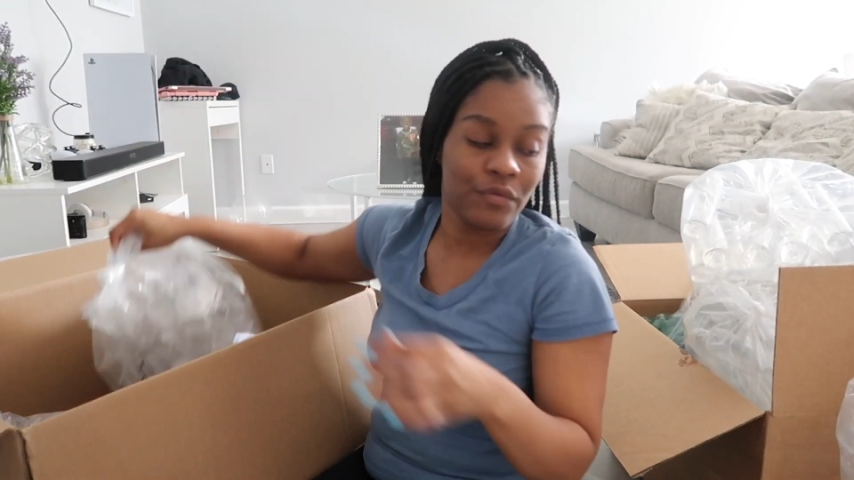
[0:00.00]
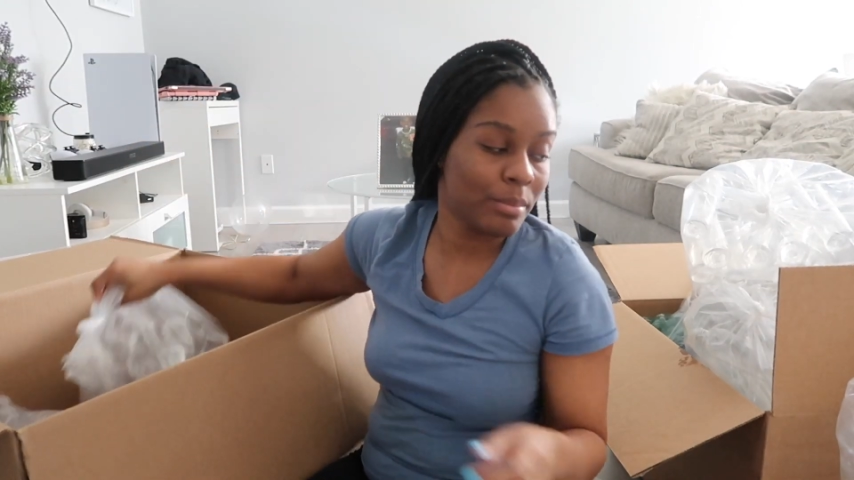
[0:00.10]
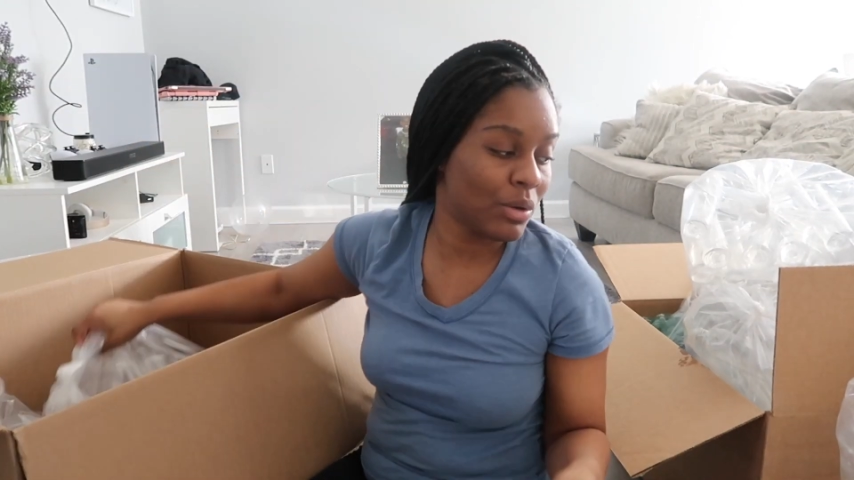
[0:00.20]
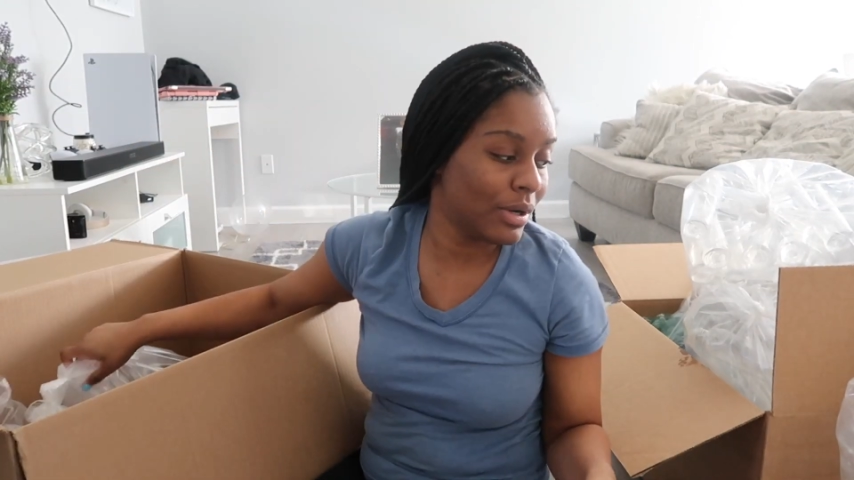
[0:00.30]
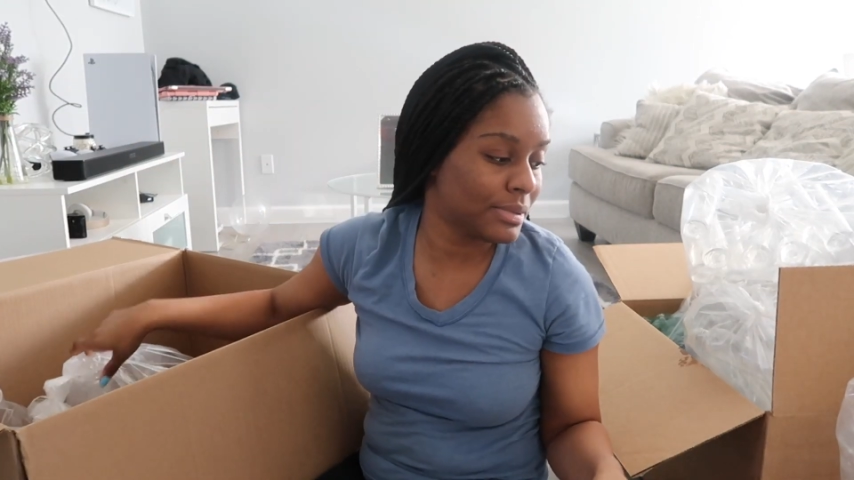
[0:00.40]
from
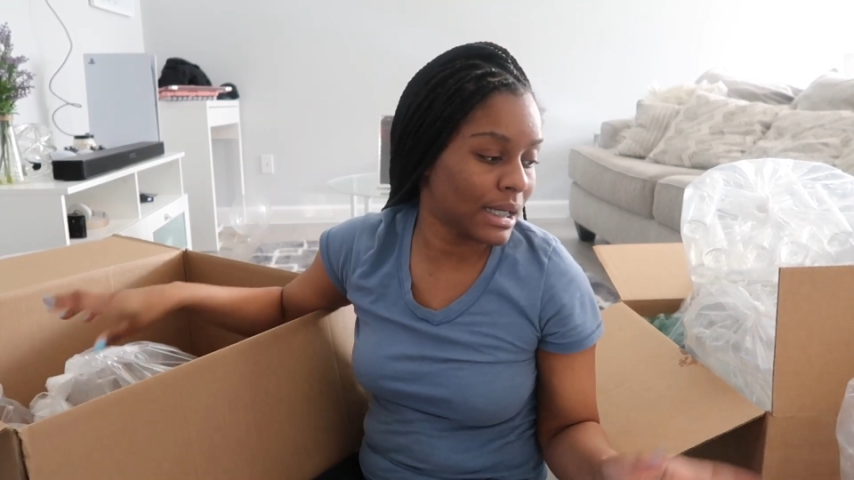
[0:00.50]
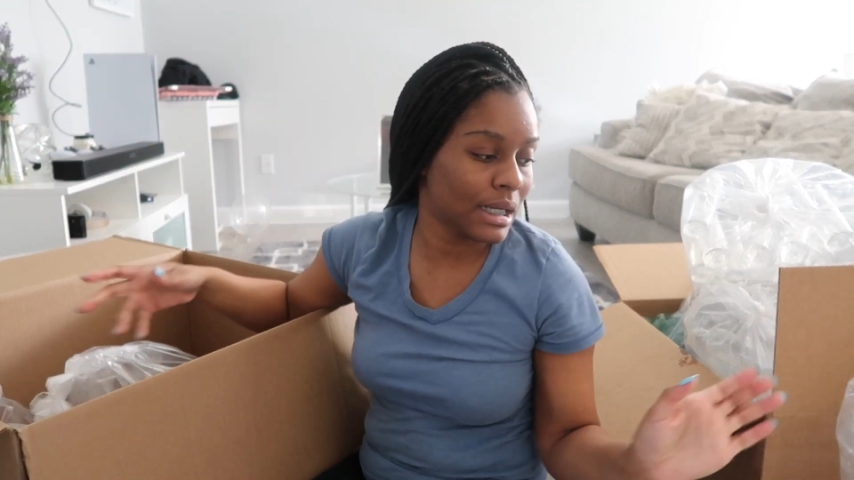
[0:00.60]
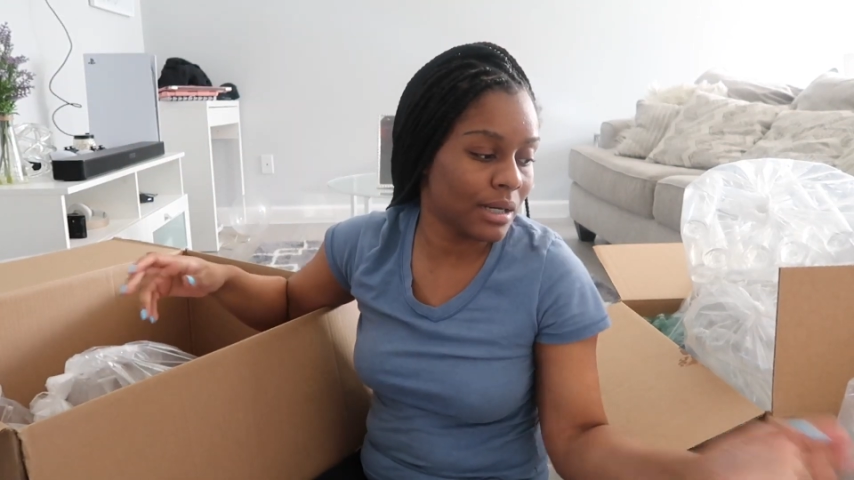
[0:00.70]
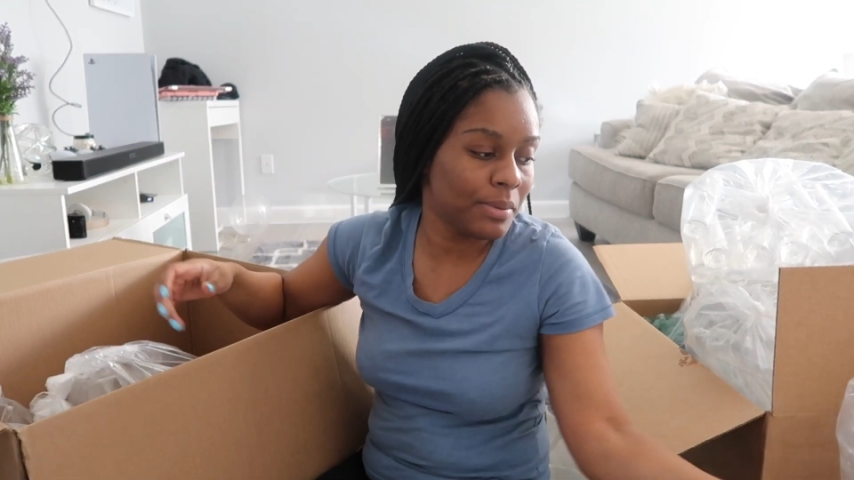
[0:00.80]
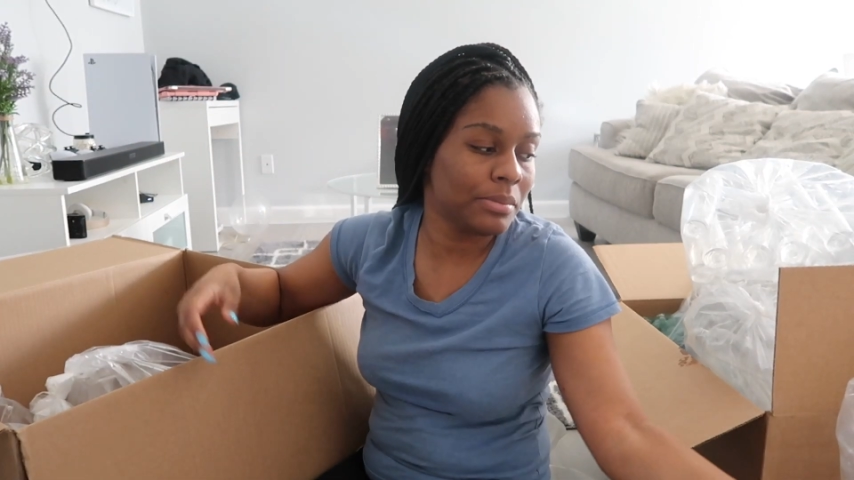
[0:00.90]
my website, a
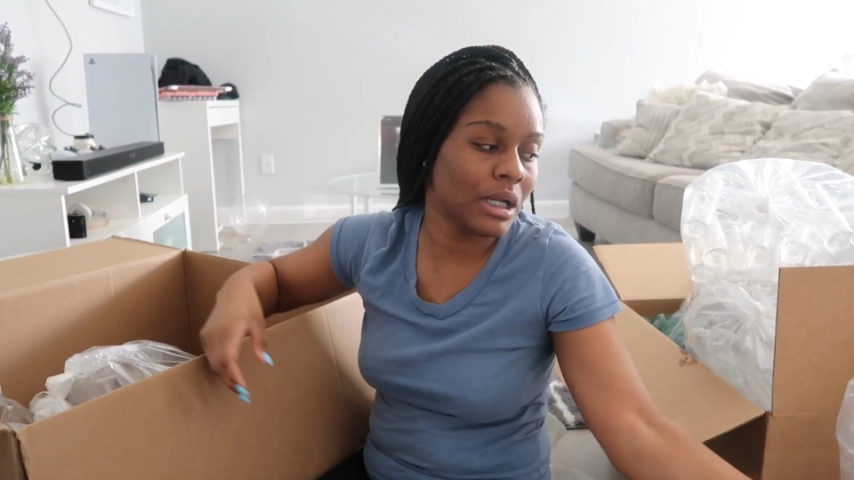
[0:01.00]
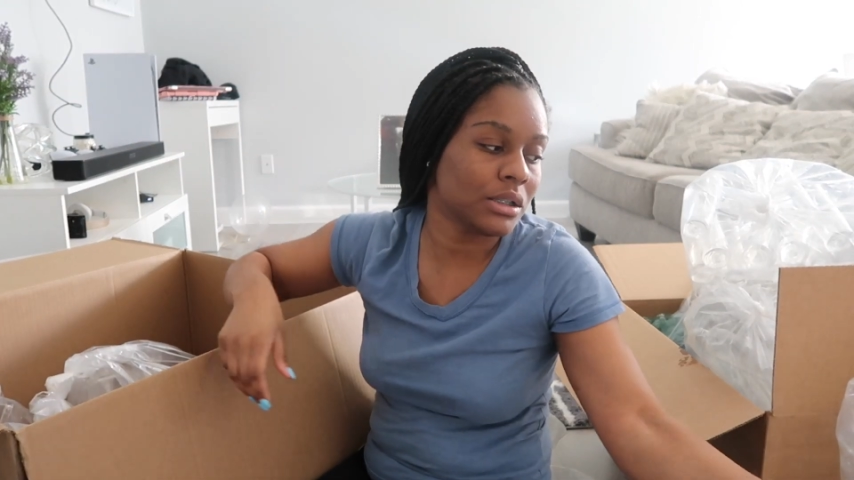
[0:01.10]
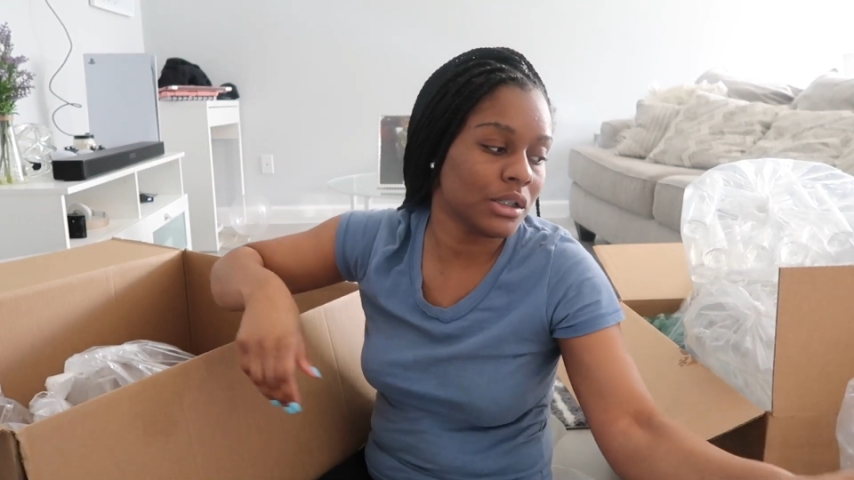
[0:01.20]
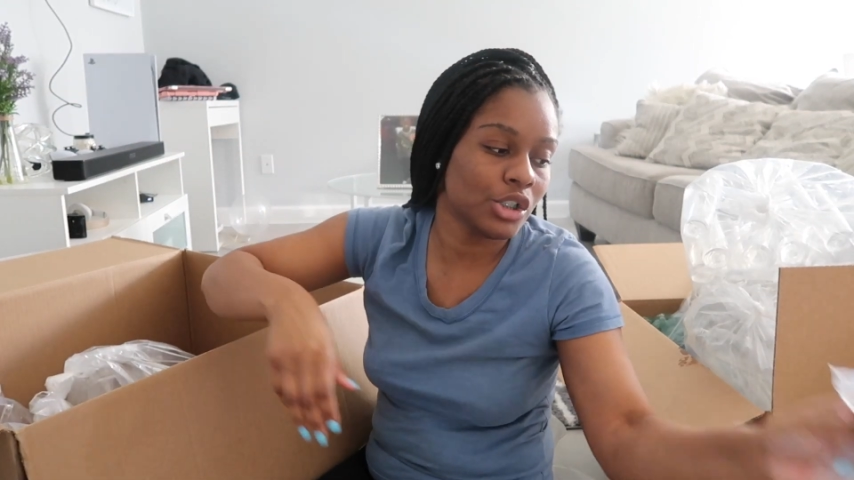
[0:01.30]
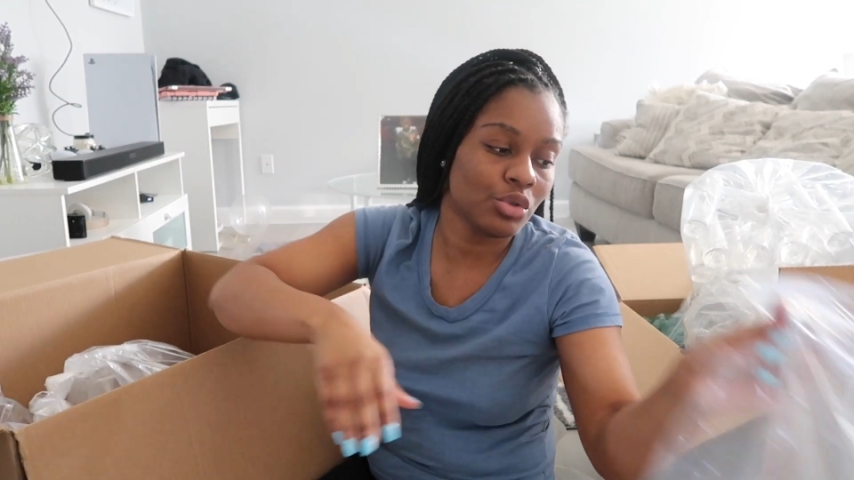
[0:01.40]
lot of people
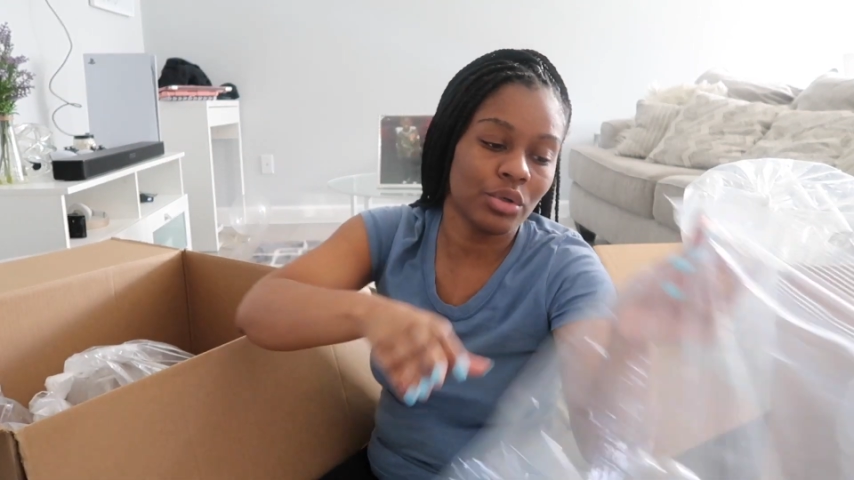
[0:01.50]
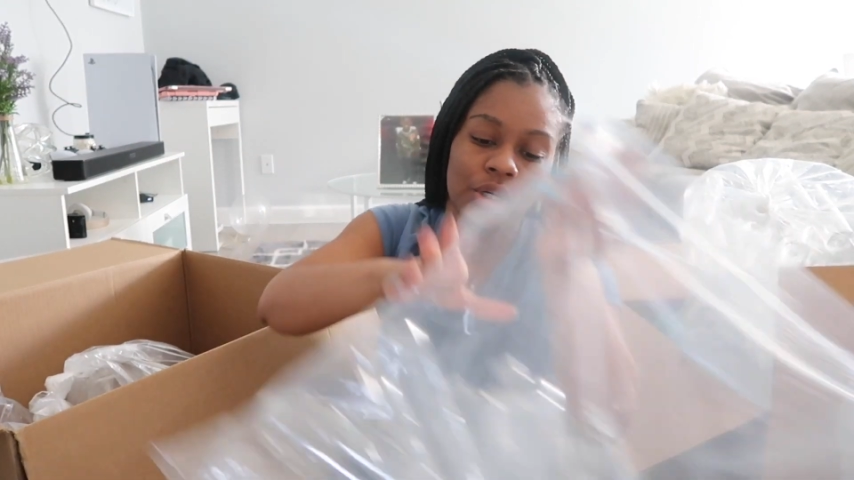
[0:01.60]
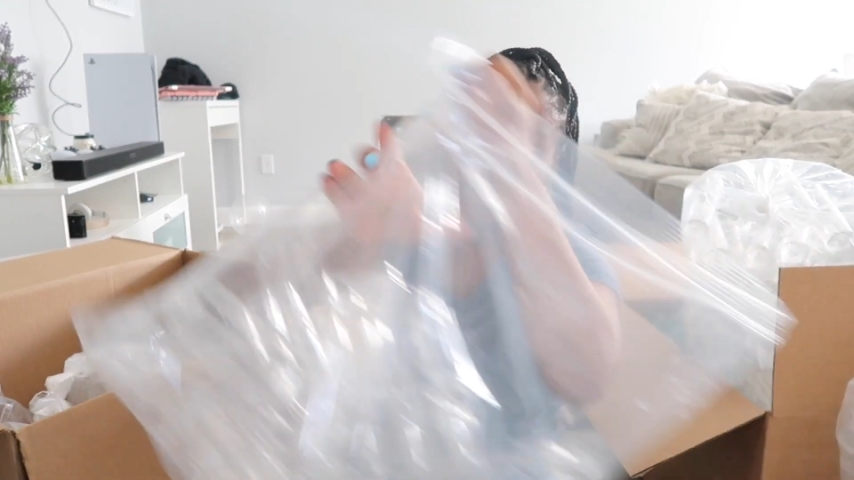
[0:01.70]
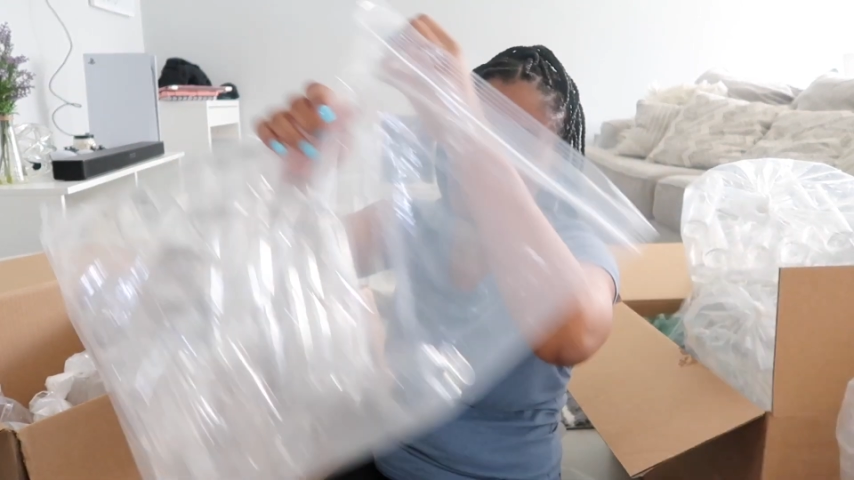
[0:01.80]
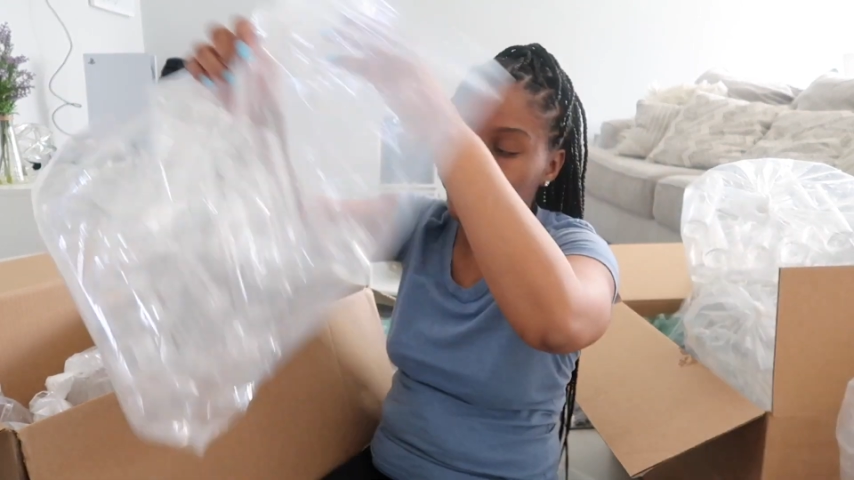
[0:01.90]
like to just order
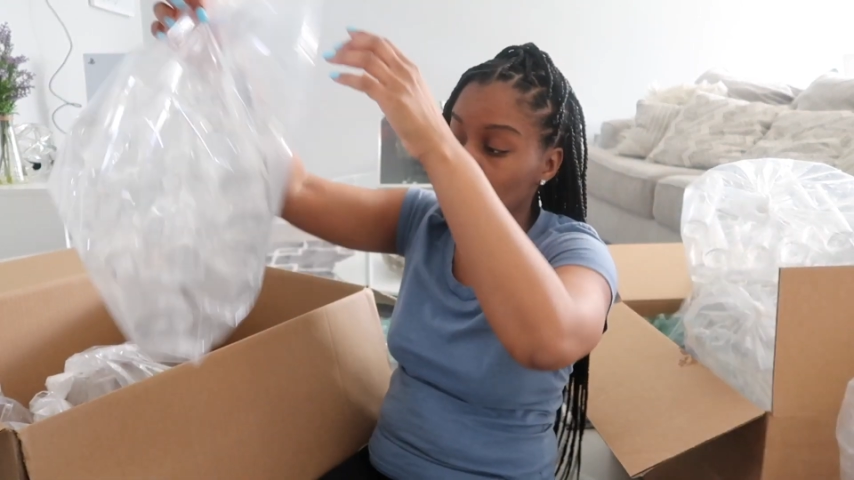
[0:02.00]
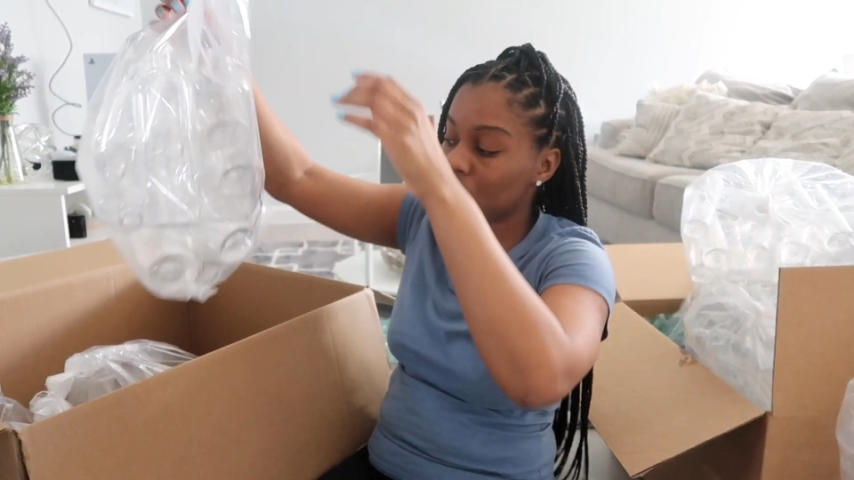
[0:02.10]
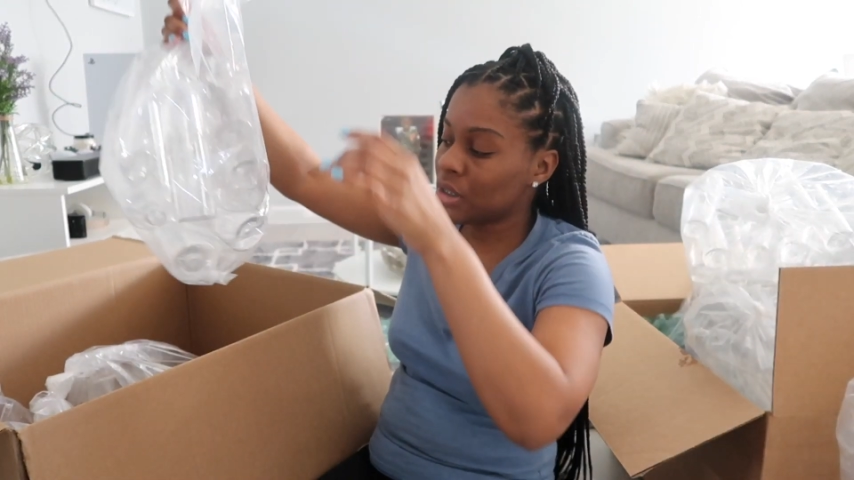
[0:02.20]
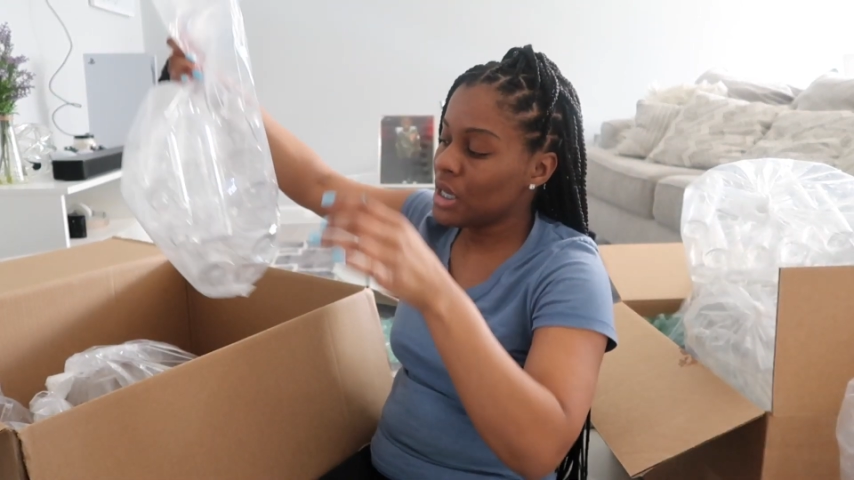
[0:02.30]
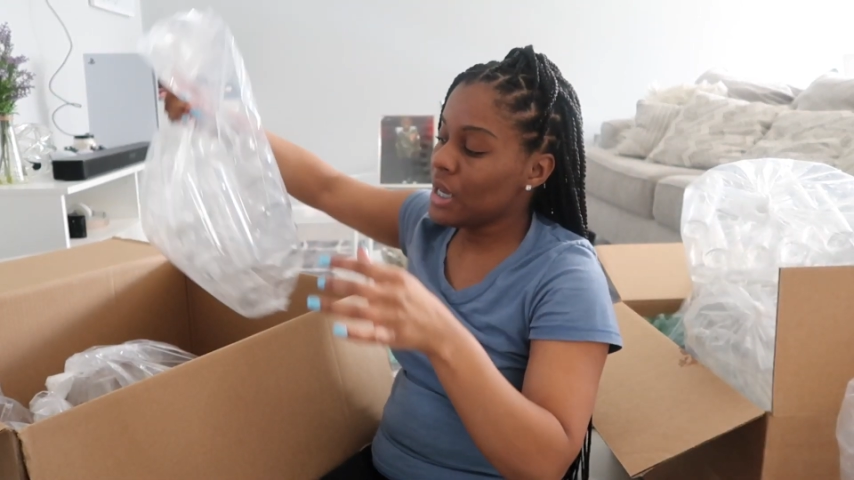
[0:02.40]
that first,